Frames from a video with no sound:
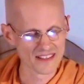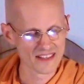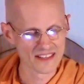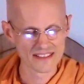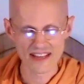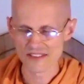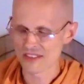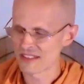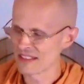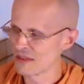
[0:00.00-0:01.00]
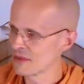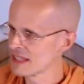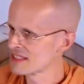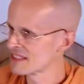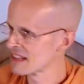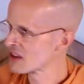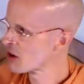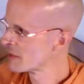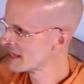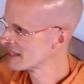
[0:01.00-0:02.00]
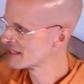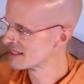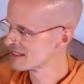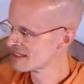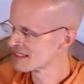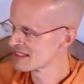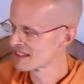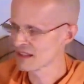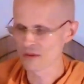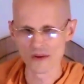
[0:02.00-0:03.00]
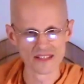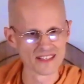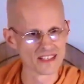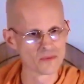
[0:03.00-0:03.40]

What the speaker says: intensity reached a culmination when he